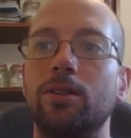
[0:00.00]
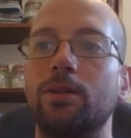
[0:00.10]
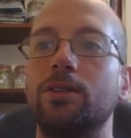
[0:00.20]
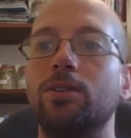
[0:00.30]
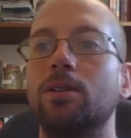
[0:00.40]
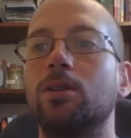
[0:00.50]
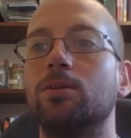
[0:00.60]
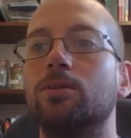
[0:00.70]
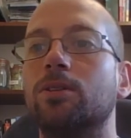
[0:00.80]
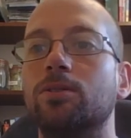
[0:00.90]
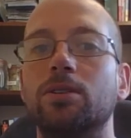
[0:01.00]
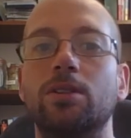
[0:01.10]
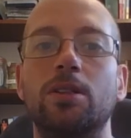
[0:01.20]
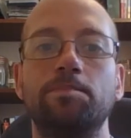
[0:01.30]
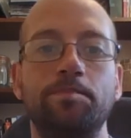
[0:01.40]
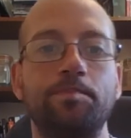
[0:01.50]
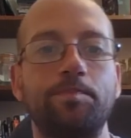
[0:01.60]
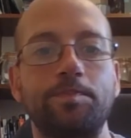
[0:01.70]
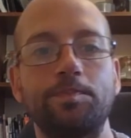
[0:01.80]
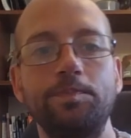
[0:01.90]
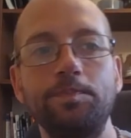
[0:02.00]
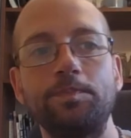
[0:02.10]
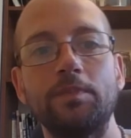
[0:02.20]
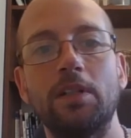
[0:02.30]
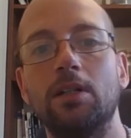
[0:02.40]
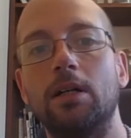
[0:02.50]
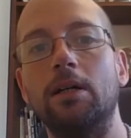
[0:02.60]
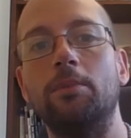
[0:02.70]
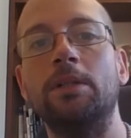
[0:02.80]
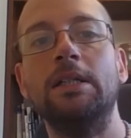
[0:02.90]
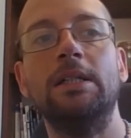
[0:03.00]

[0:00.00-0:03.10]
on to the Golden Order of Dawn.